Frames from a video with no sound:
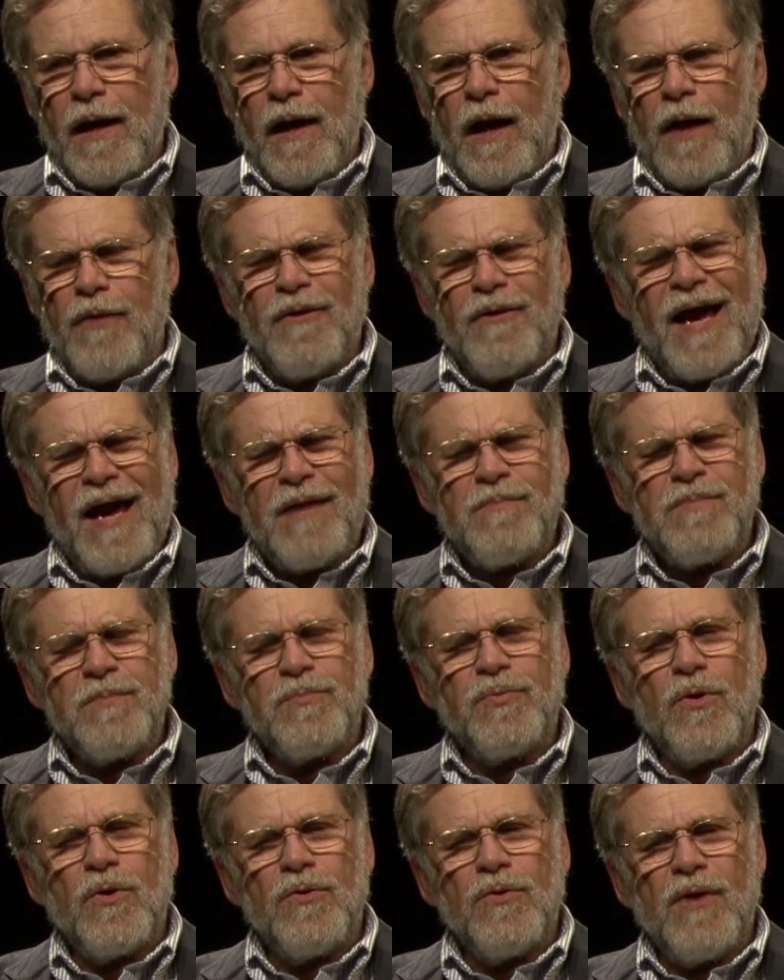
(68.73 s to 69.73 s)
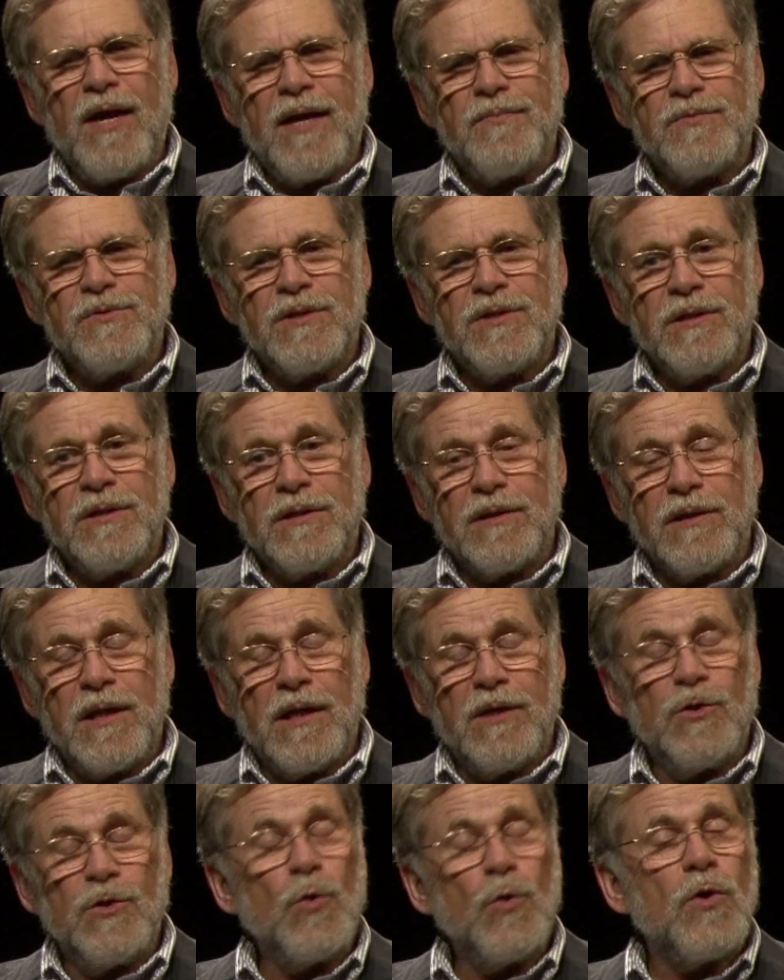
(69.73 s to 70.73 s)
Uh, there had been programs in,
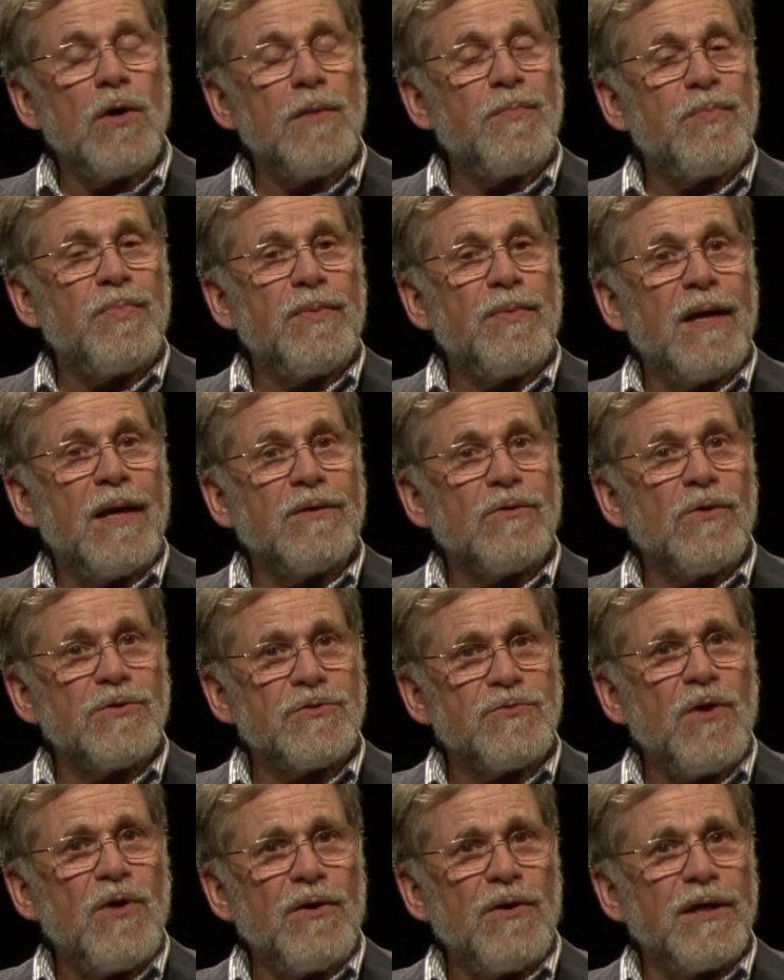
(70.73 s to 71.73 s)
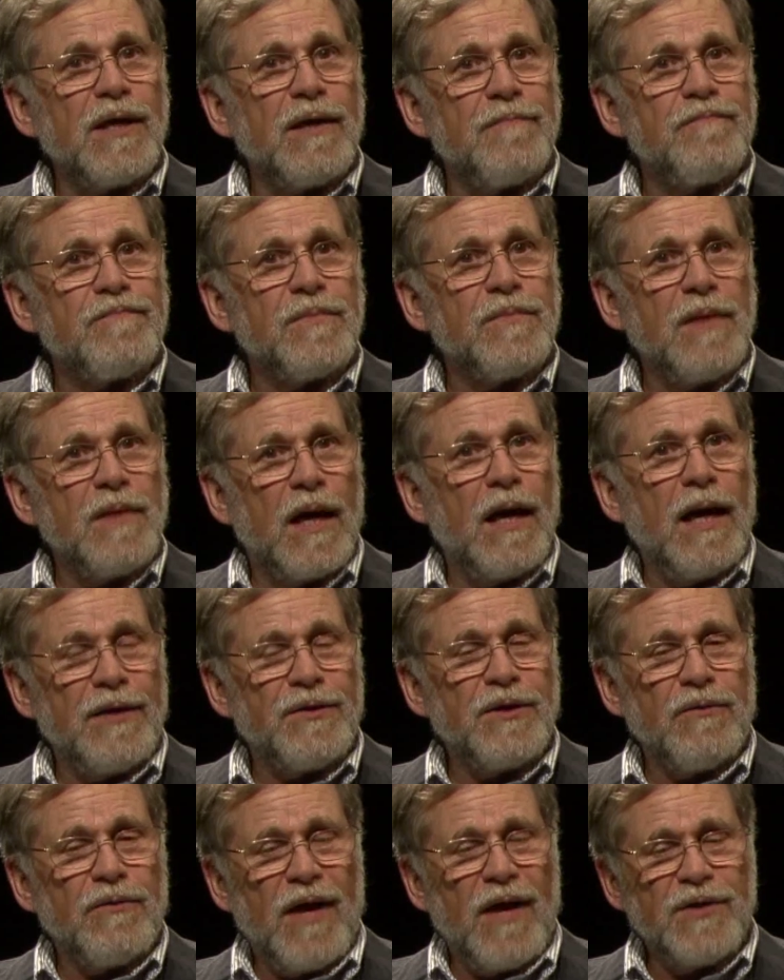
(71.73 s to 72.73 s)
in Europe and Australia uh, at
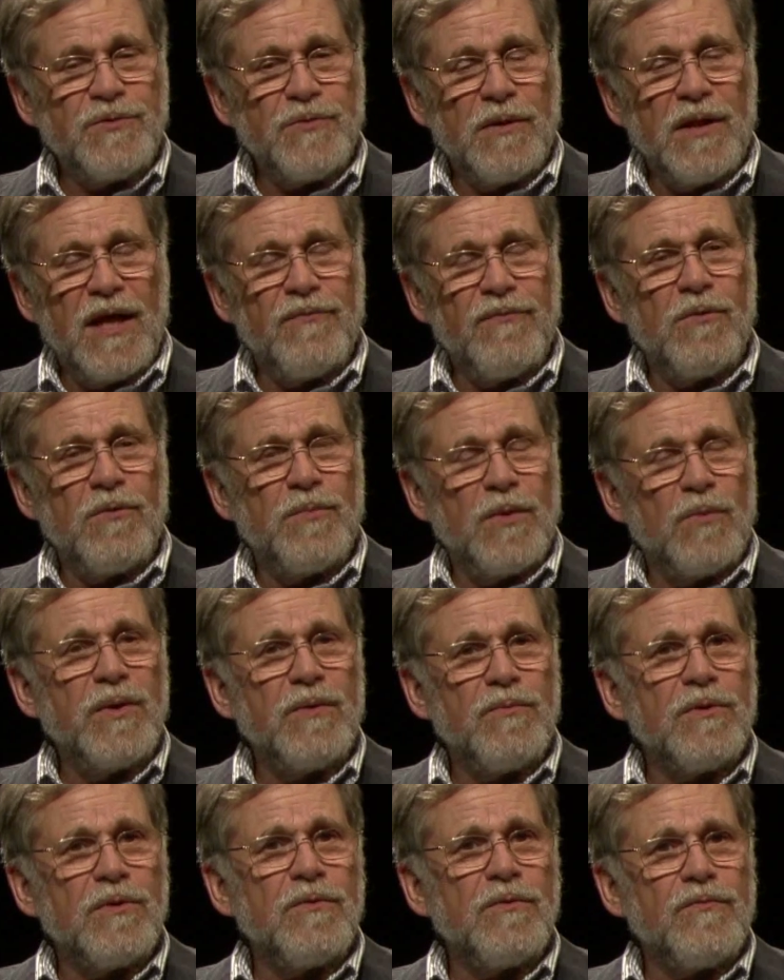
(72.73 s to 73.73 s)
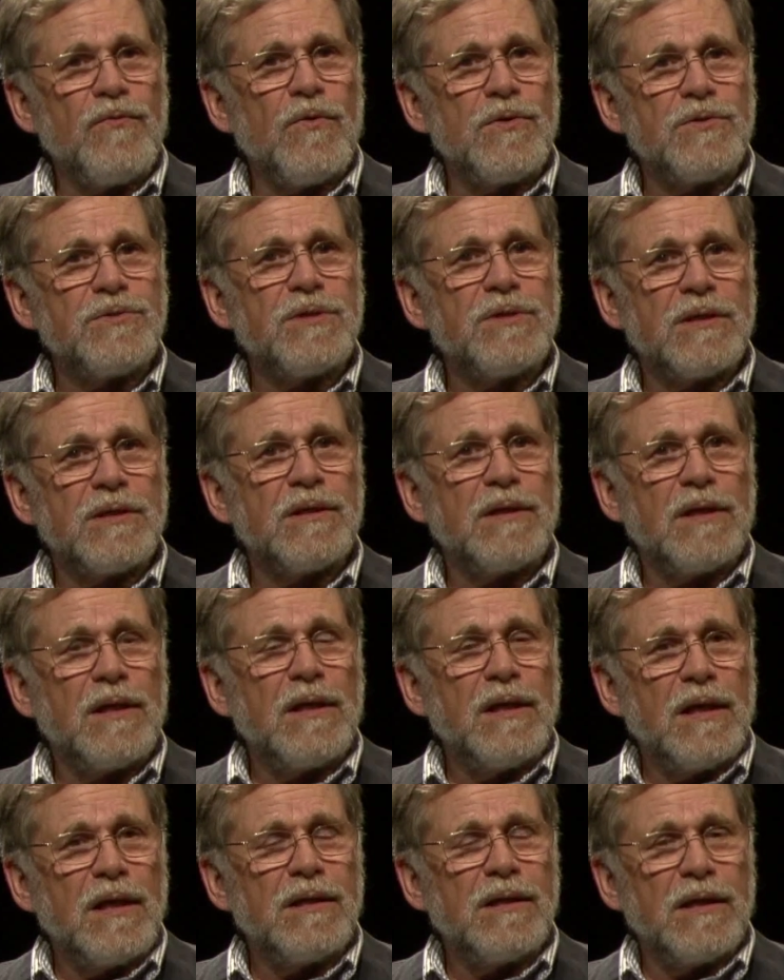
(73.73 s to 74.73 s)
the graduate level, but we were the first in,
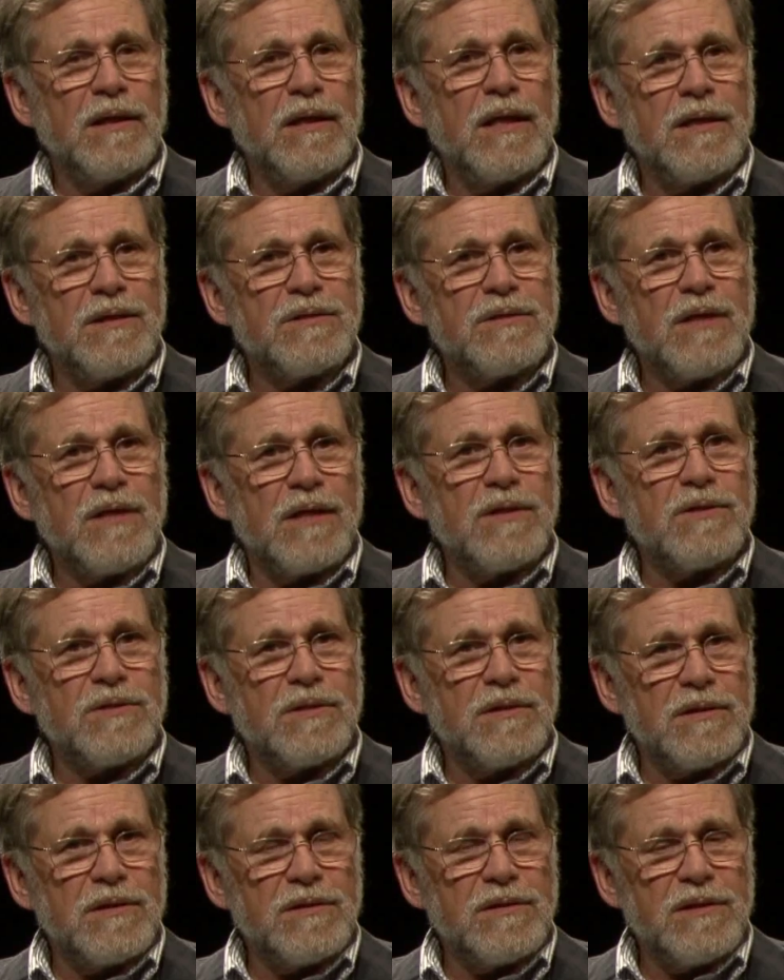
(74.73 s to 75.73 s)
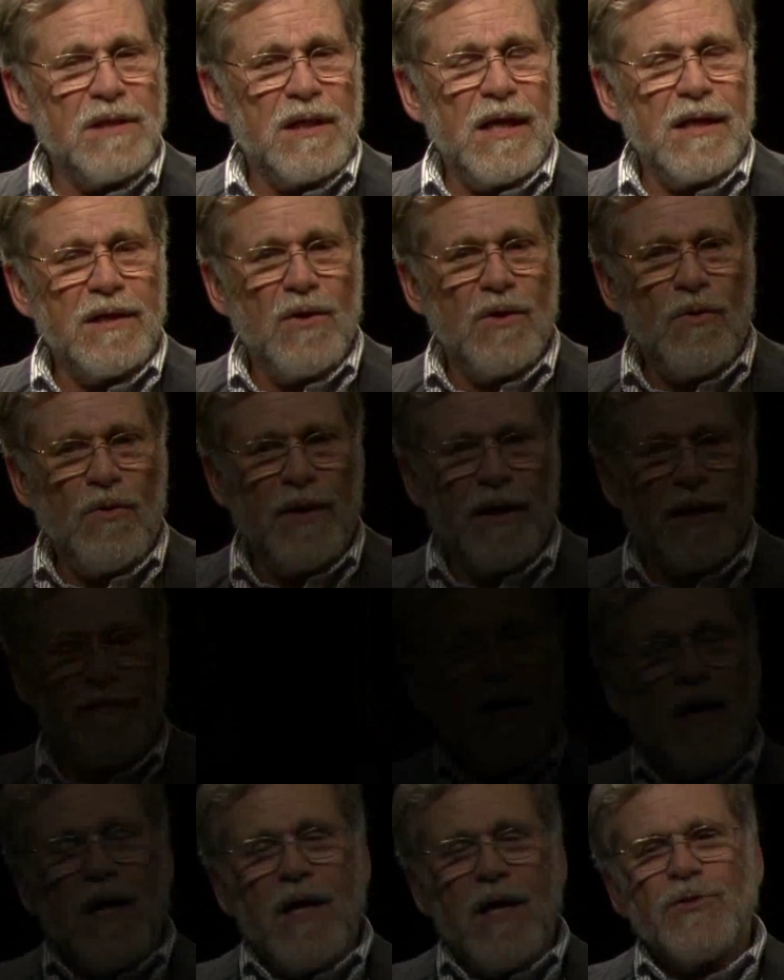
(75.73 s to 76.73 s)
in the United States to, to get going.
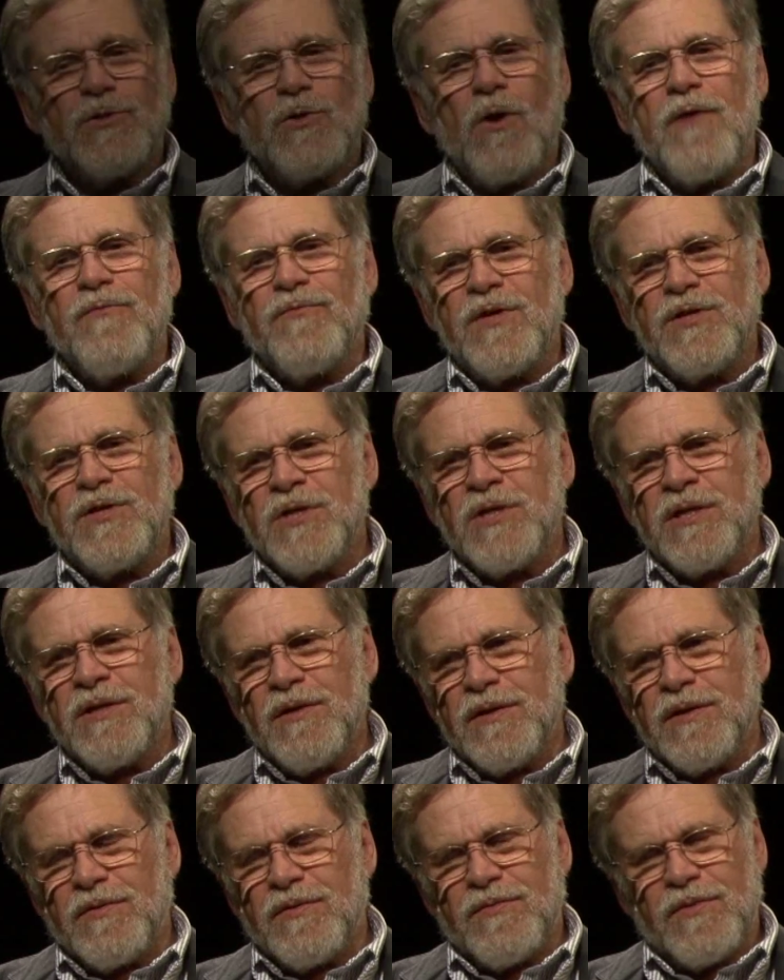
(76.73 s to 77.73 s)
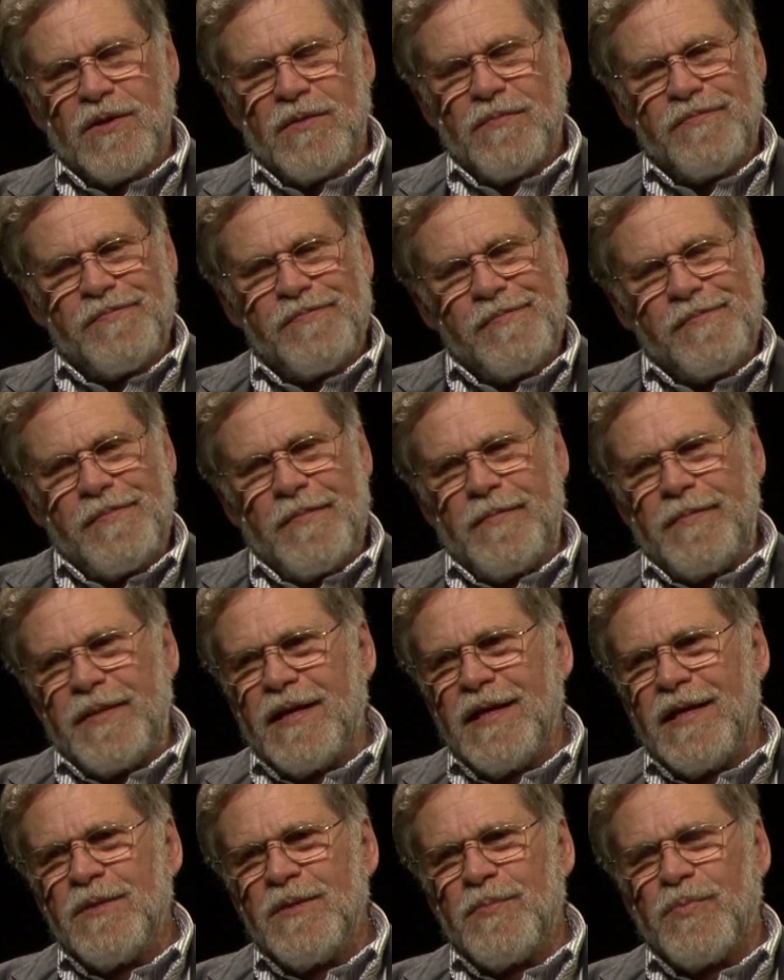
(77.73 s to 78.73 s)
So our vision to
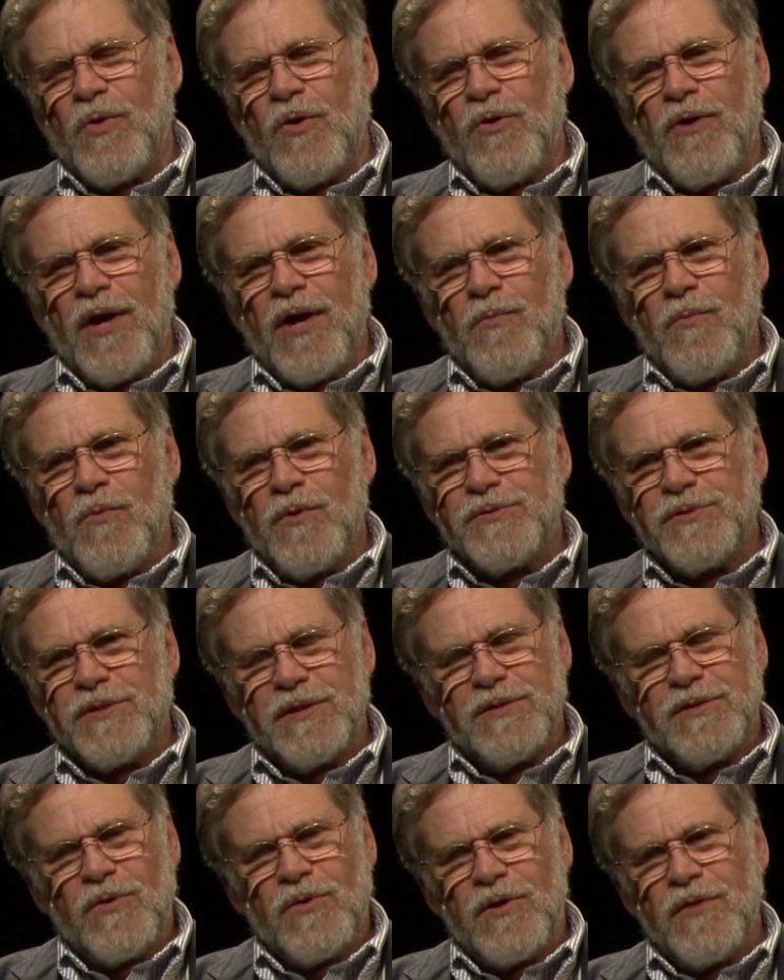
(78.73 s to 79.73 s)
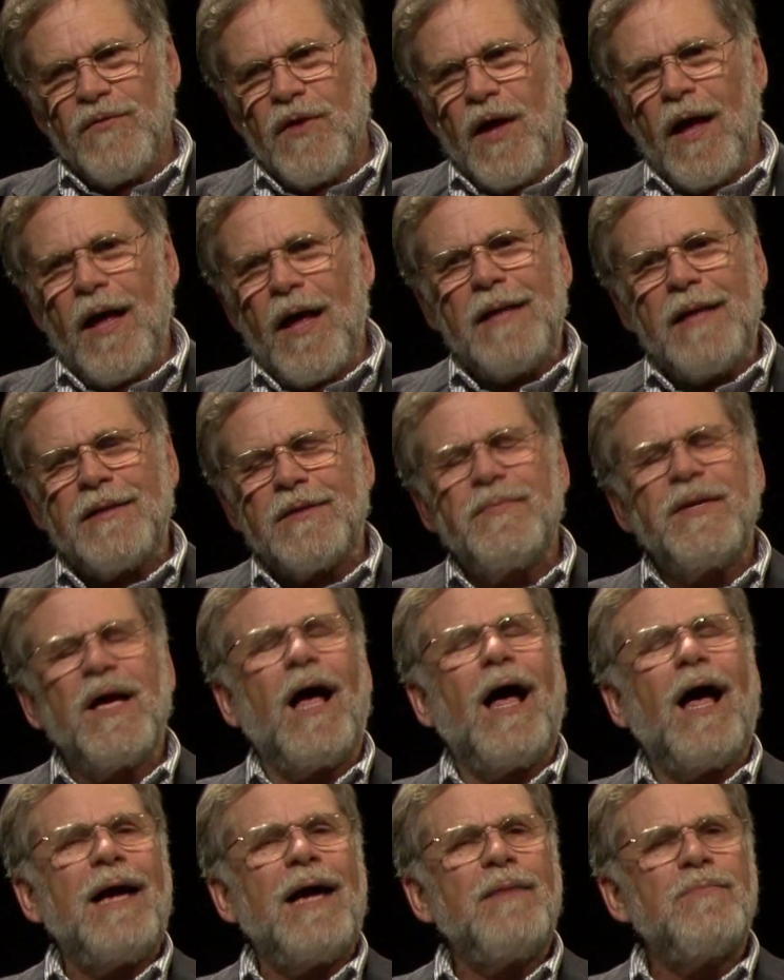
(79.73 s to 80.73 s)
begin the program was that sort of a, to be a
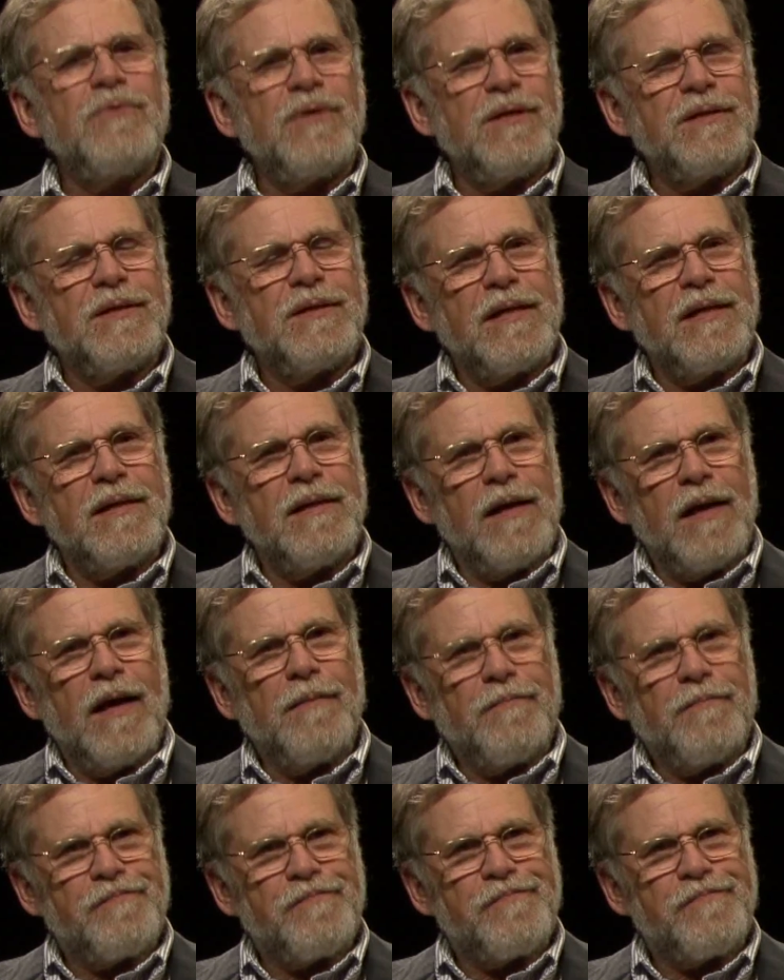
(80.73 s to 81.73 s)
hybrid uh,